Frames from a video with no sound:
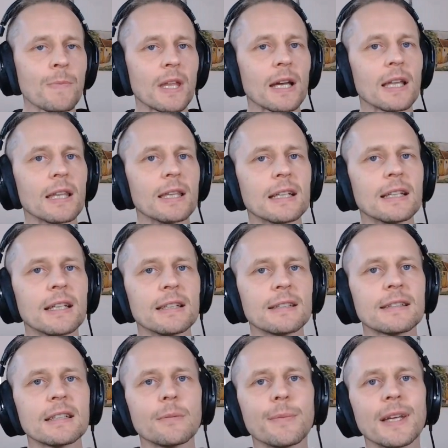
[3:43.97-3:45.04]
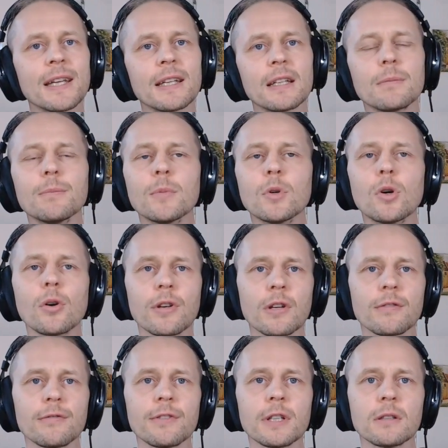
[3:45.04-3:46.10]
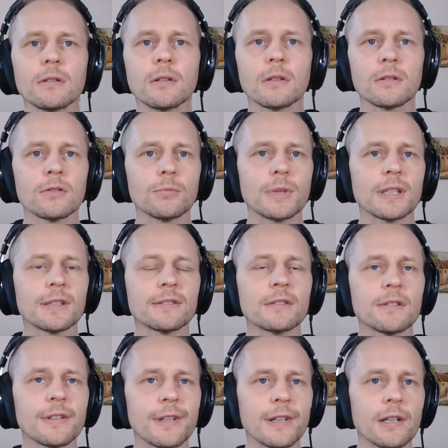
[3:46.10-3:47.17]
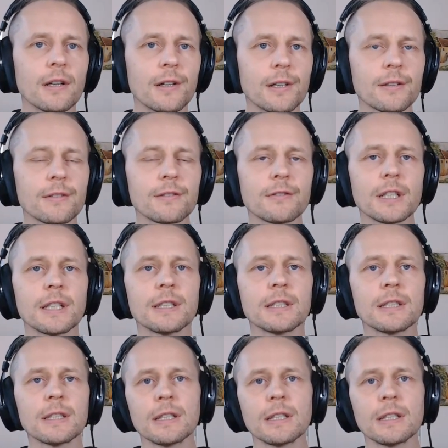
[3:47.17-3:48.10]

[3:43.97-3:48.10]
And this can make it more difficult to measure the heart rate